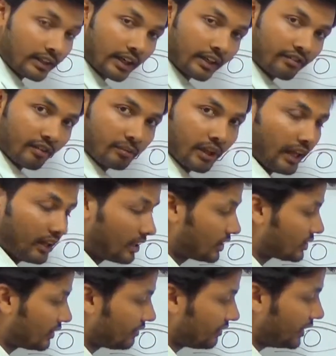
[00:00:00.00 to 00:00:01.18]
duct from the inner
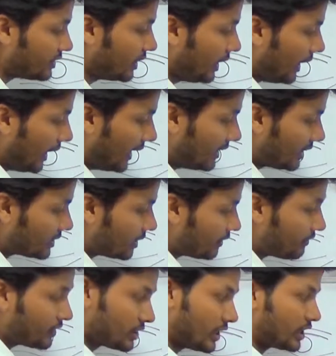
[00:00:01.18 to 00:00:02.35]
surface. Inner
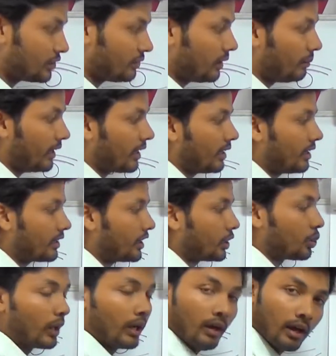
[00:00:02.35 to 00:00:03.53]
surface ducts will be connected to